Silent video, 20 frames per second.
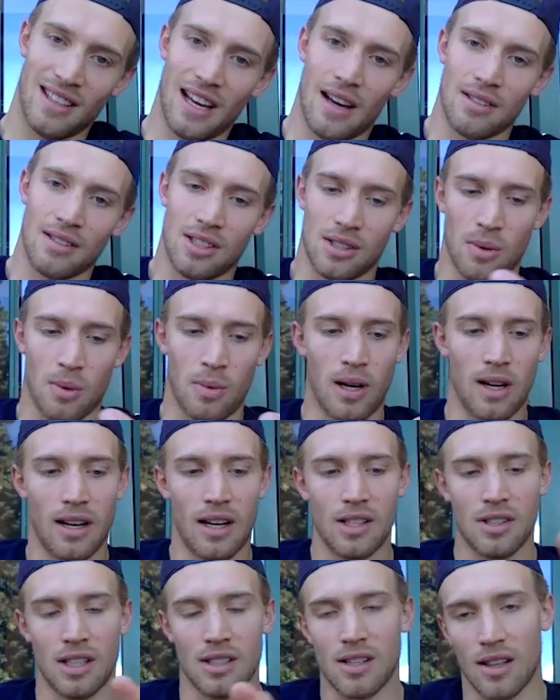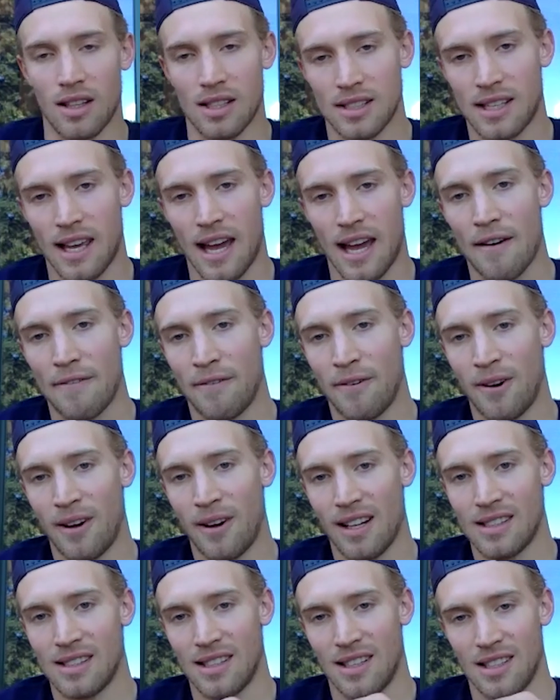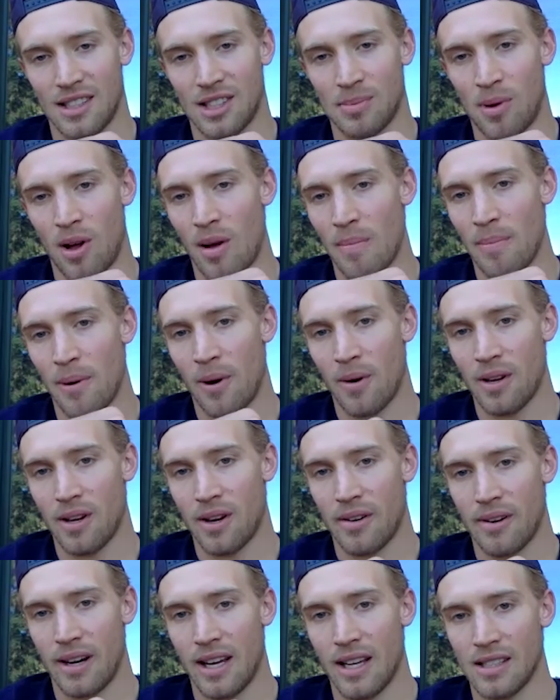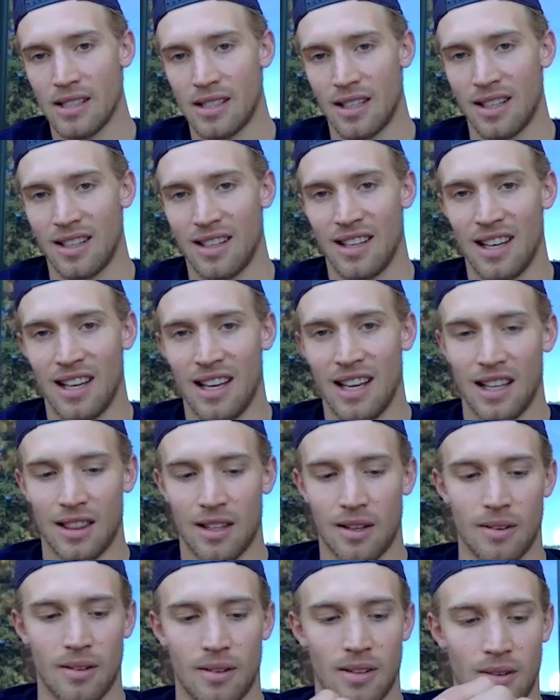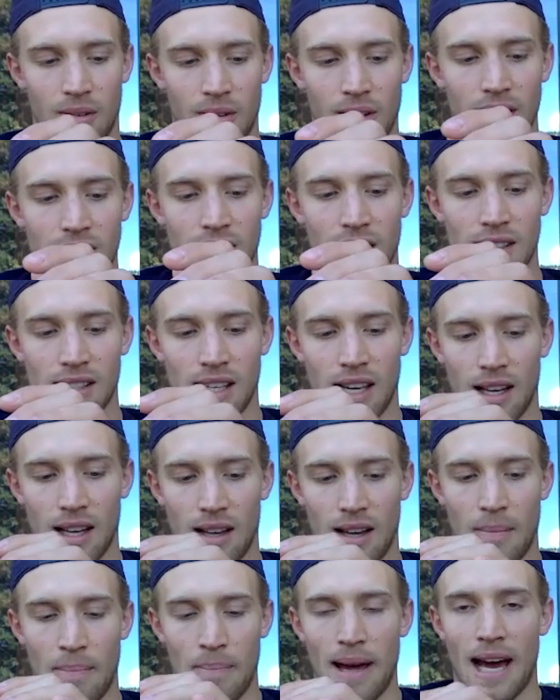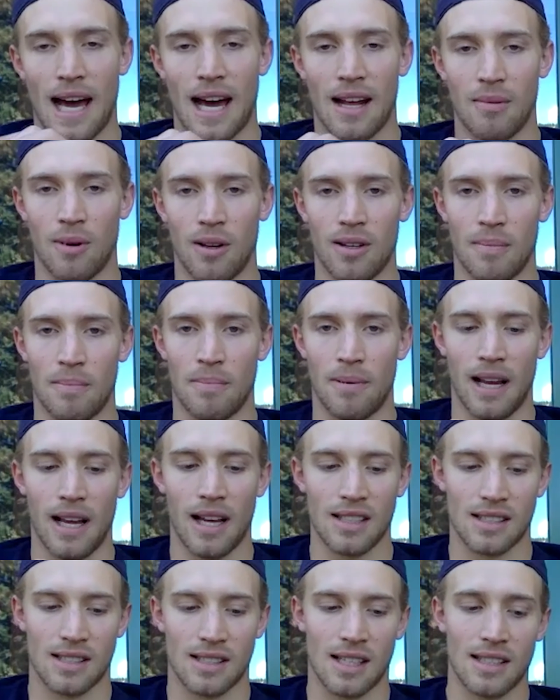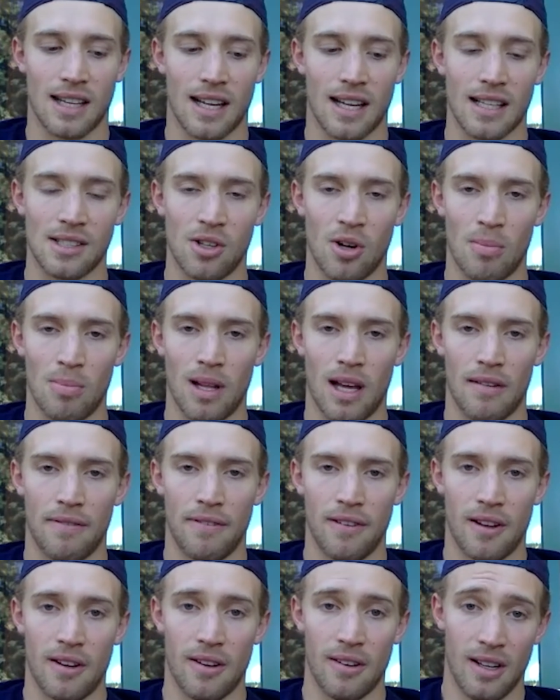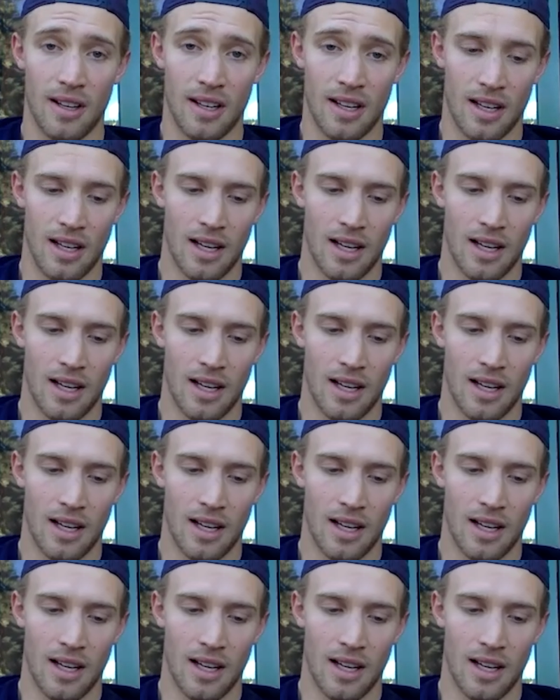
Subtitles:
just a weird injury. It's called the scaphoid. It's a small bone in your wrist, and the reason it's like a bad one to break is because it gets no blood flow.